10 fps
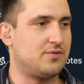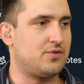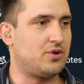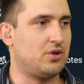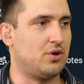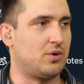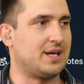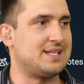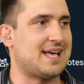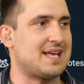If you go lower,
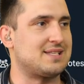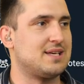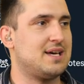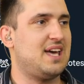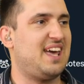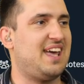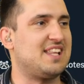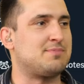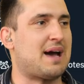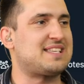he says,
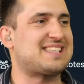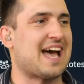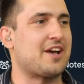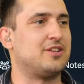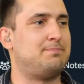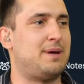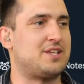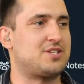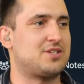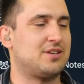it's my cycle,
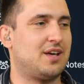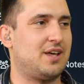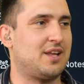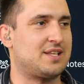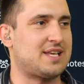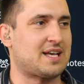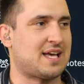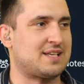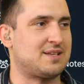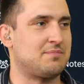bitch. And it tags
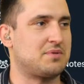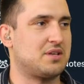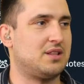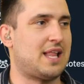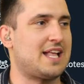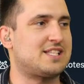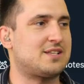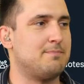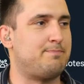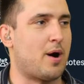Ansem. Let's
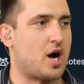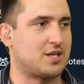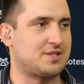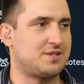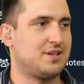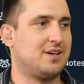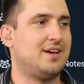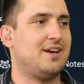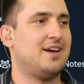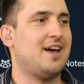box.
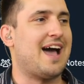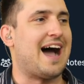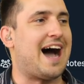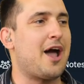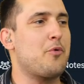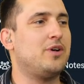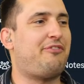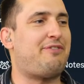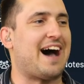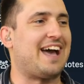I will
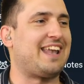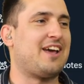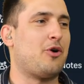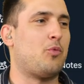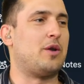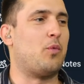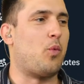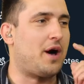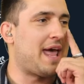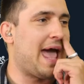fight with
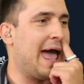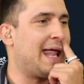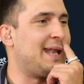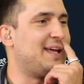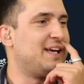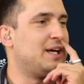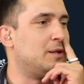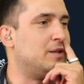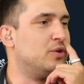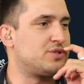one hand.
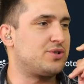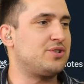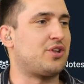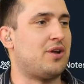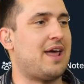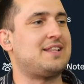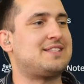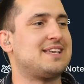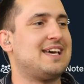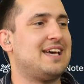Loser
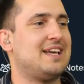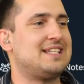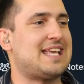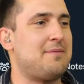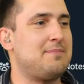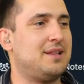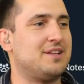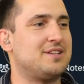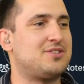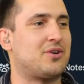donates 10
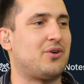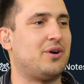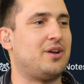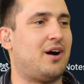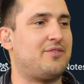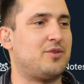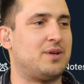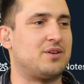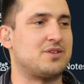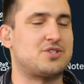million to a coin of the
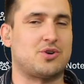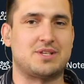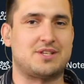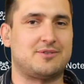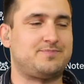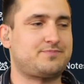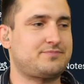winner's choice.